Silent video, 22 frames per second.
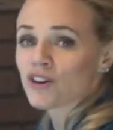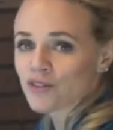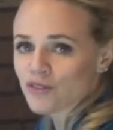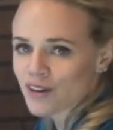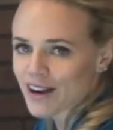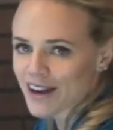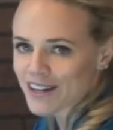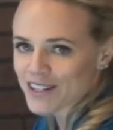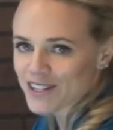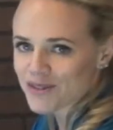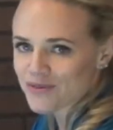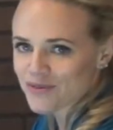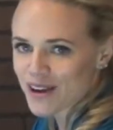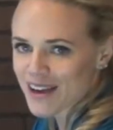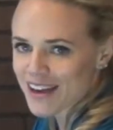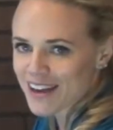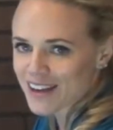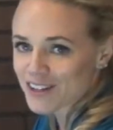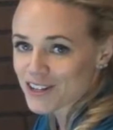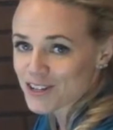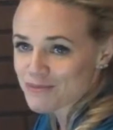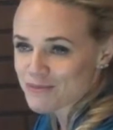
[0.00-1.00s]
correct
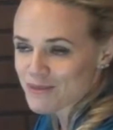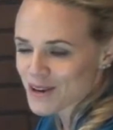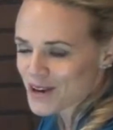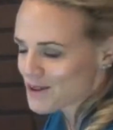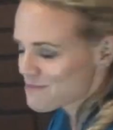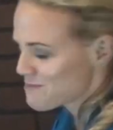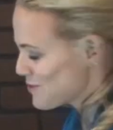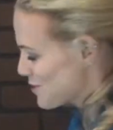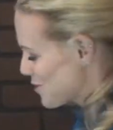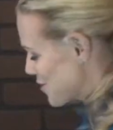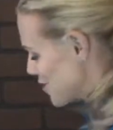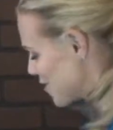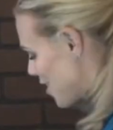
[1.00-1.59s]
way to pick up your